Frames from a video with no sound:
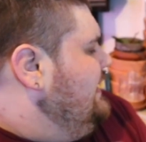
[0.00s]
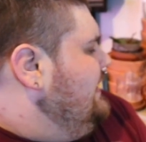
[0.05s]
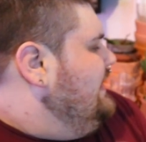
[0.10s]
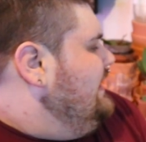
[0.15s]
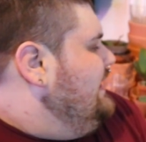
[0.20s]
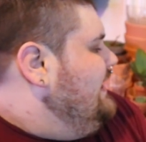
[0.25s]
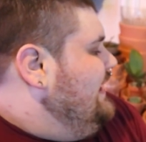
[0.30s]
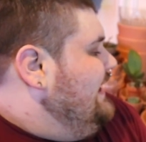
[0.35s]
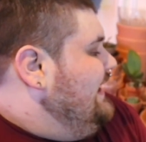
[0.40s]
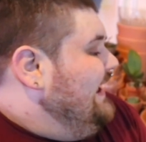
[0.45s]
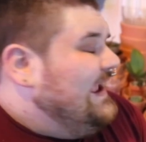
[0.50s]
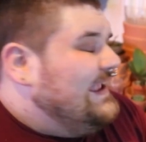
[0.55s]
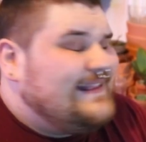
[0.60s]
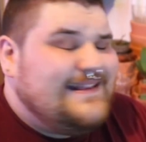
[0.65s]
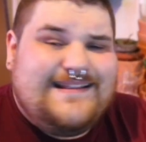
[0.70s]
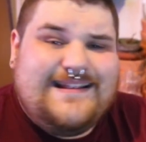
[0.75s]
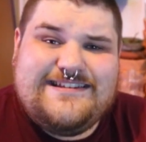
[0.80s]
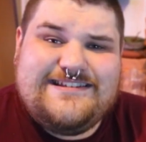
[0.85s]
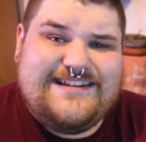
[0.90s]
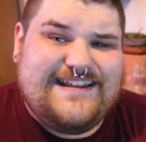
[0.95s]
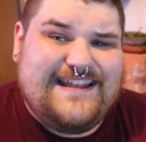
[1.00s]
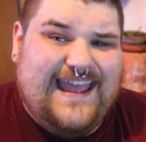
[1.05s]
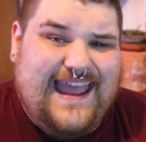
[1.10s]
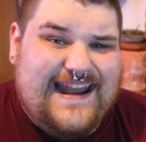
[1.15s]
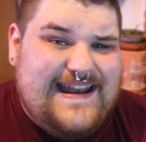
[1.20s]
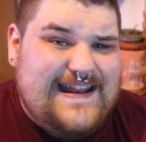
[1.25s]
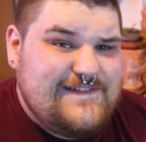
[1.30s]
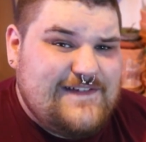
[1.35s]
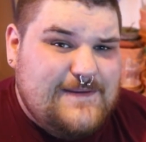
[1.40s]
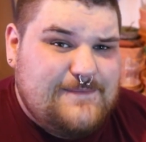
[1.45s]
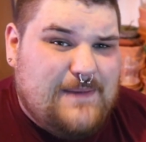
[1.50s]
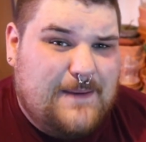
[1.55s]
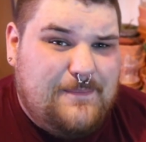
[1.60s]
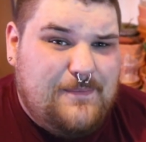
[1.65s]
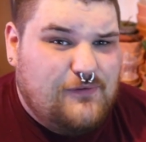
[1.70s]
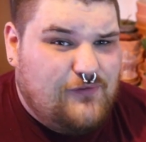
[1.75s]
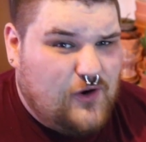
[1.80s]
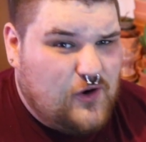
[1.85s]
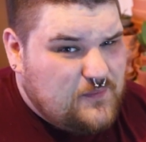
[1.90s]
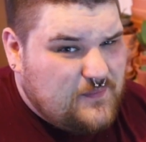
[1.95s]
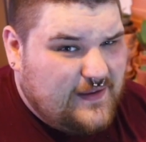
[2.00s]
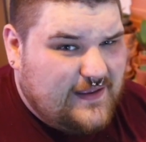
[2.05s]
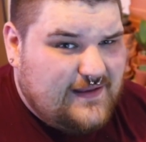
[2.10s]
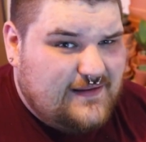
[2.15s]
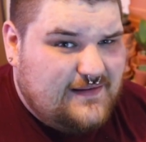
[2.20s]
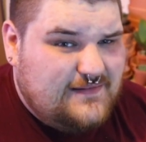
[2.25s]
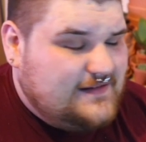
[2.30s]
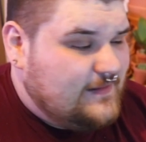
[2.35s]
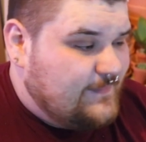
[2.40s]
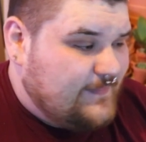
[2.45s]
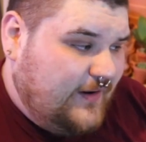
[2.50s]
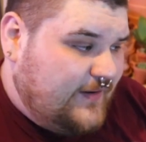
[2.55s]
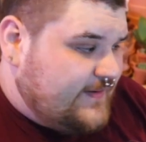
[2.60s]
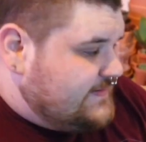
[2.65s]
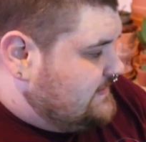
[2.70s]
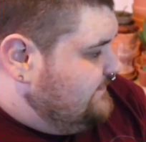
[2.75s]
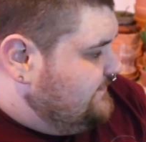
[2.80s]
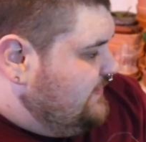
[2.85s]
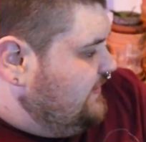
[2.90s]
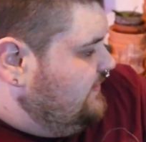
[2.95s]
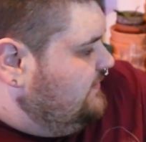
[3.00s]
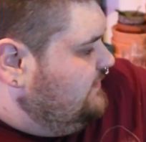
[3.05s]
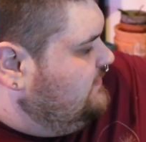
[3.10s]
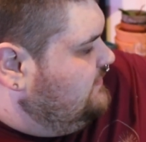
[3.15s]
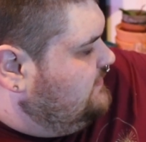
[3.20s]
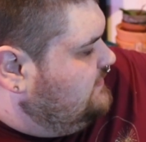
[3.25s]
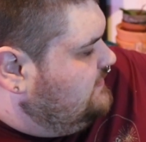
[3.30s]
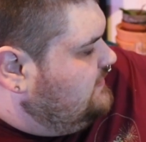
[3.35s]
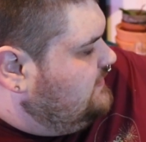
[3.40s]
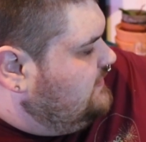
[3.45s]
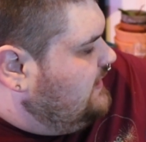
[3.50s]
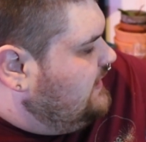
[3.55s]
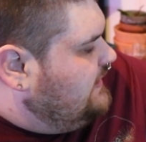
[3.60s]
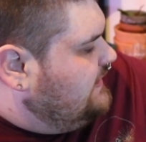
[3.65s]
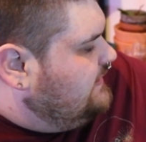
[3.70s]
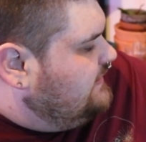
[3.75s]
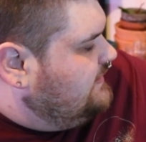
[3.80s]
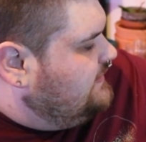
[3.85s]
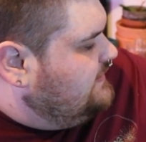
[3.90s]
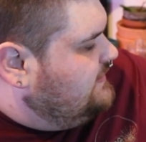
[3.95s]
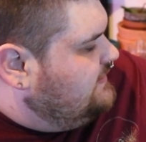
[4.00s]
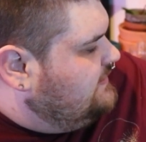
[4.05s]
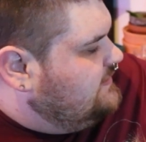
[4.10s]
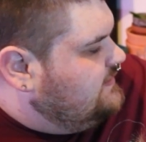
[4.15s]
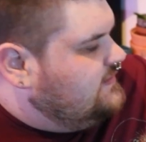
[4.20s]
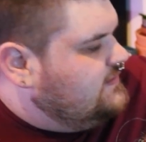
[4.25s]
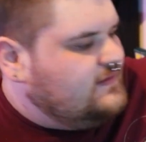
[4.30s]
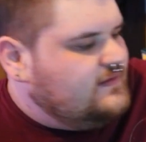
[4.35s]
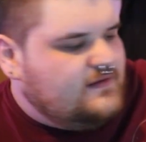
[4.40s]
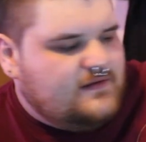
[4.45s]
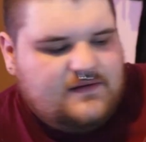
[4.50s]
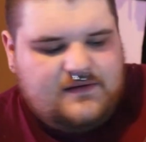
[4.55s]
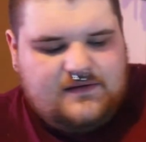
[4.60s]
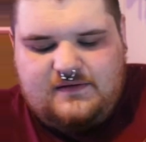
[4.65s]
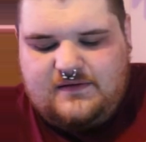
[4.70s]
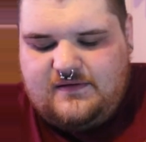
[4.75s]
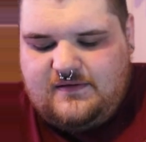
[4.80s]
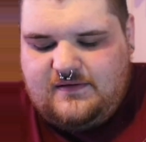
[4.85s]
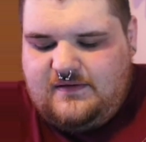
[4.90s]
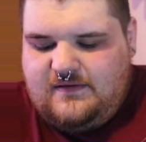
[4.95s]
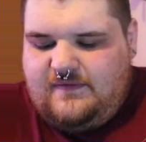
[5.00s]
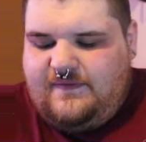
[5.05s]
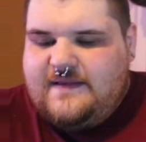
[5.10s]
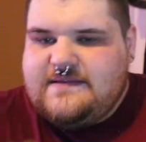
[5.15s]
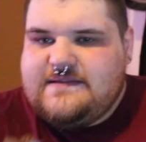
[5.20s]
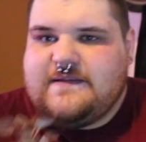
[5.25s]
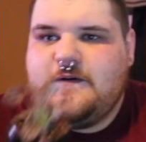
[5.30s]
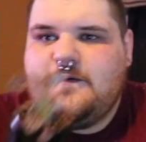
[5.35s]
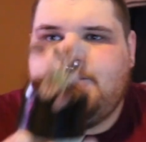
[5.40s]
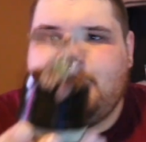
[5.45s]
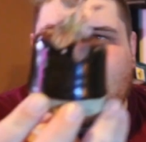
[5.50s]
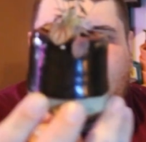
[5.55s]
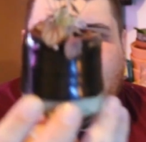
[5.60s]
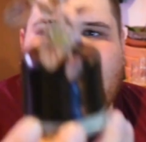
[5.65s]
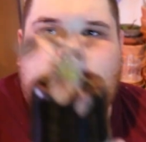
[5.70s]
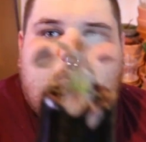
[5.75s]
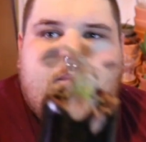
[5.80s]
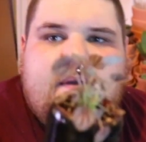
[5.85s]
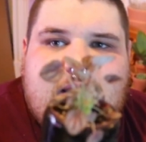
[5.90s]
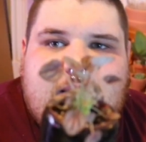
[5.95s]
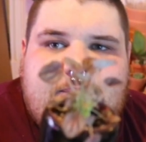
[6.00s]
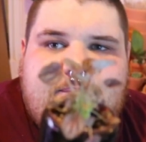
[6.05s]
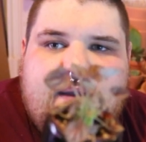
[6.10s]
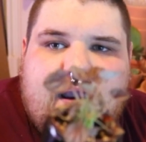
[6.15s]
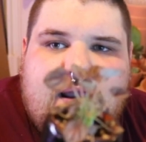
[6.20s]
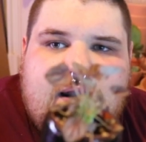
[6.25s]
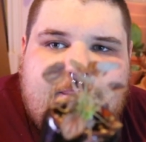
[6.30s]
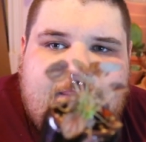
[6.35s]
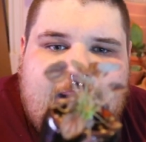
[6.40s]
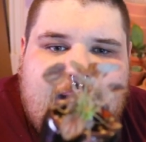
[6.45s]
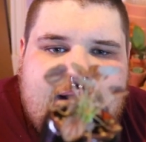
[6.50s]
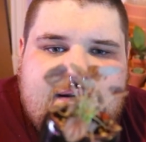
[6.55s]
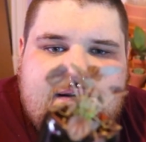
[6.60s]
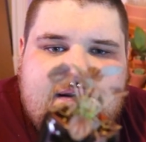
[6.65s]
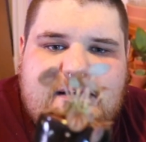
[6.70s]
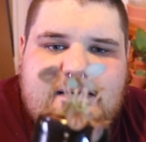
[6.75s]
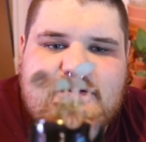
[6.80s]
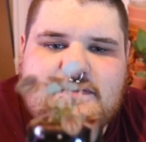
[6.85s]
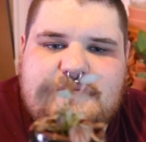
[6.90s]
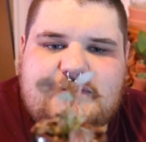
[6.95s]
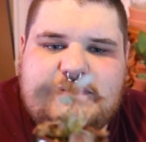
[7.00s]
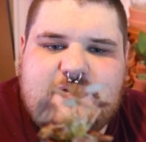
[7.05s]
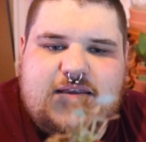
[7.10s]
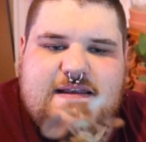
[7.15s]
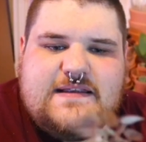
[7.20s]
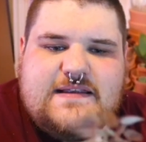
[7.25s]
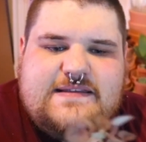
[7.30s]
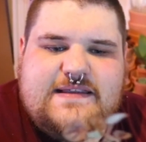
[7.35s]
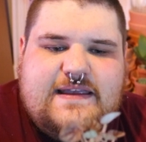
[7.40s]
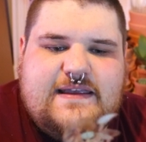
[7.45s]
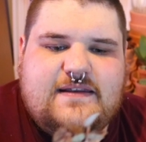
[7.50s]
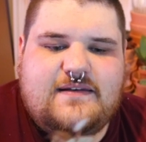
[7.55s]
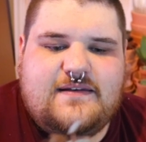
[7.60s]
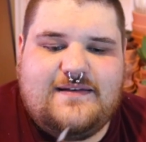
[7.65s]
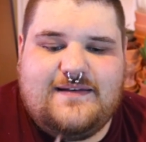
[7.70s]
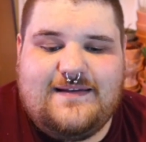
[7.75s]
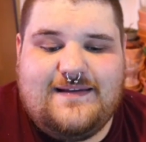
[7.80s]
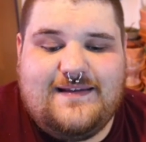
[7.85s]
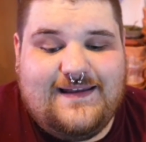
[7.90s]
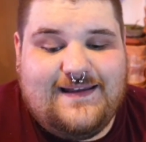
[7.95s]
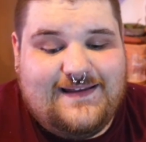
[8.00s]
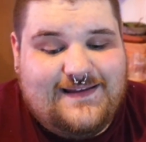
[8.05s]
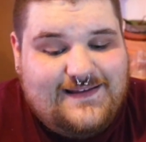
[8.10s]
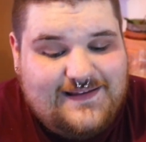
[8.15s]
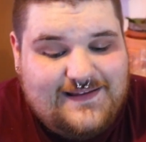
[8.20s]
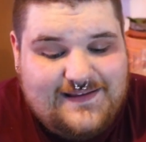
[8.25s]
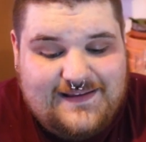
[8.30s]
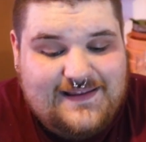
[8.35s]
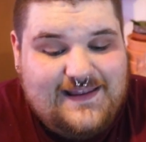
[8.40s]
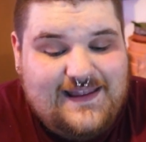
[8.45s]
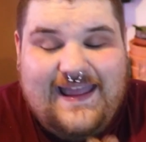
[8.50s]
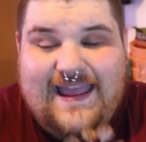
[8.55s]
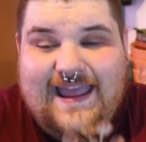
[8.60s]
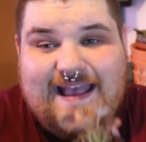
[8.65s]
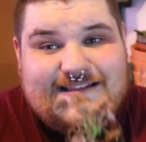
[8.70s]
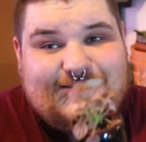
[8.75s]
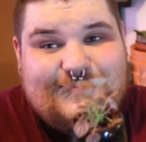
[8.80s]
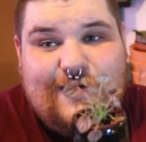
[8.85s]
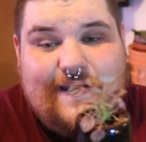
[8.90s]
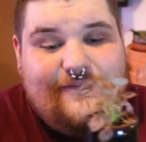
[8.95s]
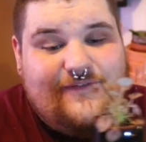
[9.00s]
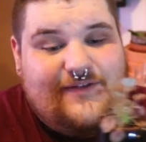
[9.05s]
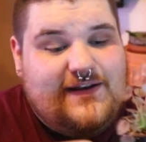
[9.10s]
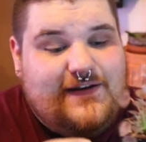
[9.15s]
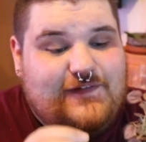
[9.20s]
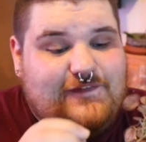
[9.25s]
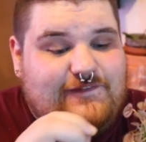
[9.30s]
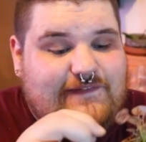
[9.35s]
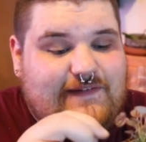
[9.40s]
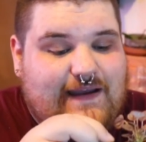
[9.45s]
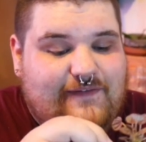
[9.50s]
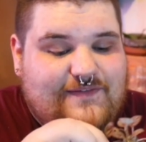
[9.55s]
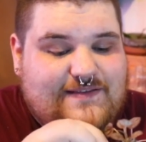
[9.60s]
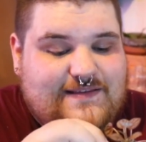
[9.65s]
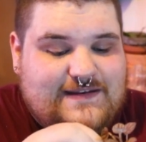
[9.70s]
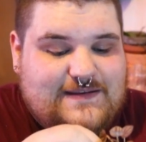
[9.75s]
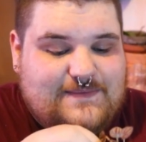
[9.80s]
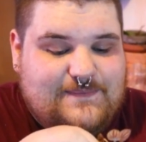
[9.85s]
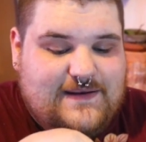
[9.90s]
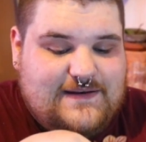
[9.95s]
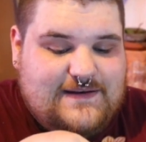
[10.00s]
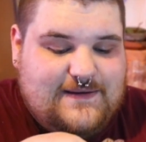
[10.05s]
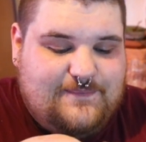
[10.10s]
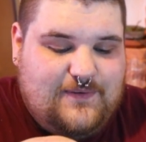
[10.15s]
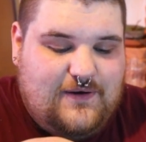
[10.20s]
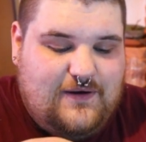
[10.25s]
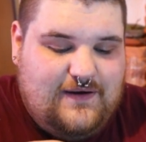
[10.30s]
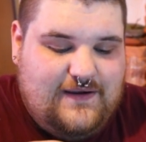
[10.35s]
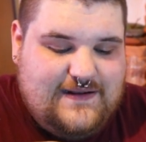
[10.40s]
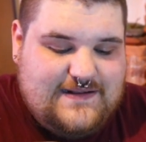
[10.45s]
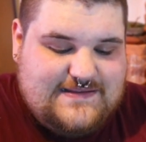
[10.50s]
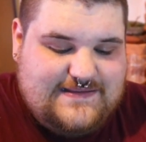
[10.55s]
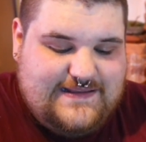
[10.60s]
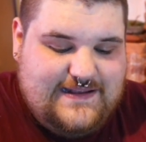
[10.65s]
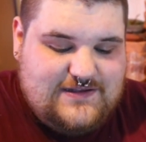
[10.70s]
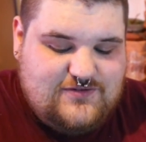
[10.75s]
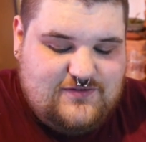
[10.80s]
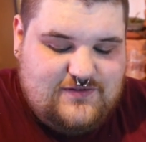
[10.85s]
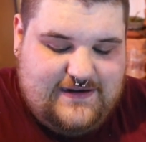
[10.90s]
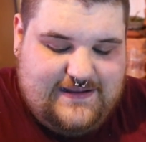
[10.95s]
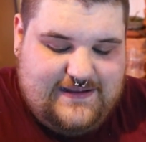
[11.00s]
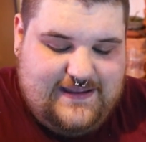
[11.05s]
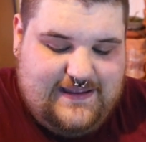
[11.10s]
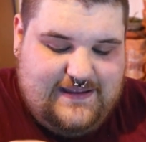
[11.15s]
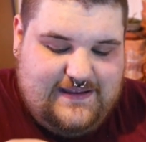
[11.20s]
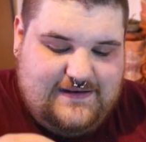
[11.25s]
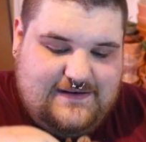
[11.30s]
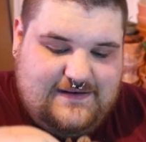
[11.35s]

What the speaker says: is essentially anything peperomia, to be honest with you. Like this little peperomia piccolabanda is in it's not even in a 5cm pot, it's literally in